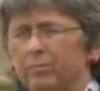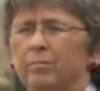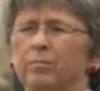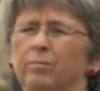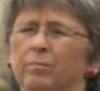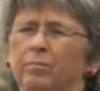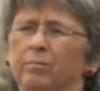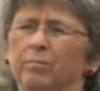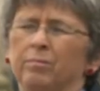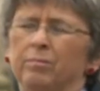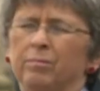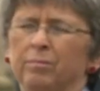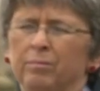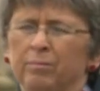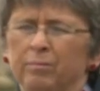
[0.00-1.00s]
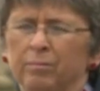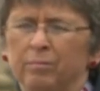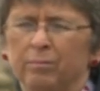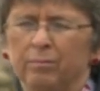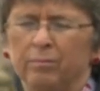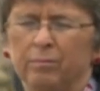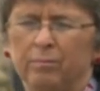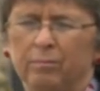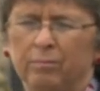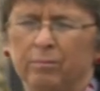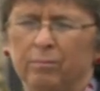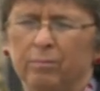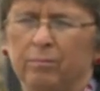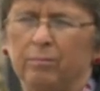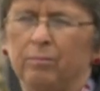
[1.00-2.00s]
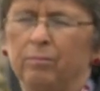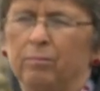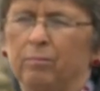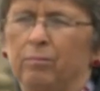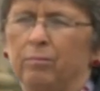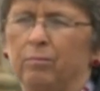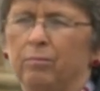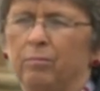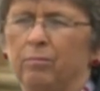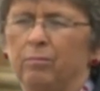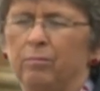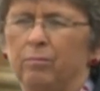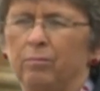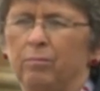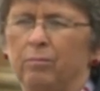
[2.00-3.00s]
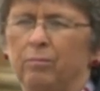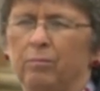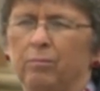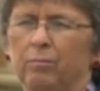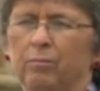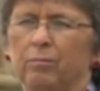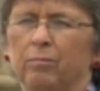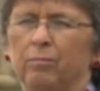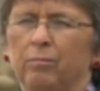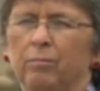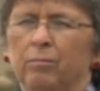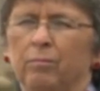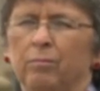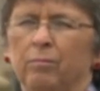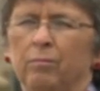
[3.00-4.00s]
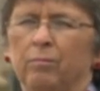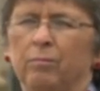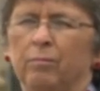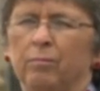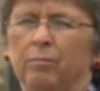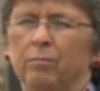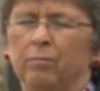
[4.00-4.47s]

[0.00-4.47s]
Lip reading: (not speaking)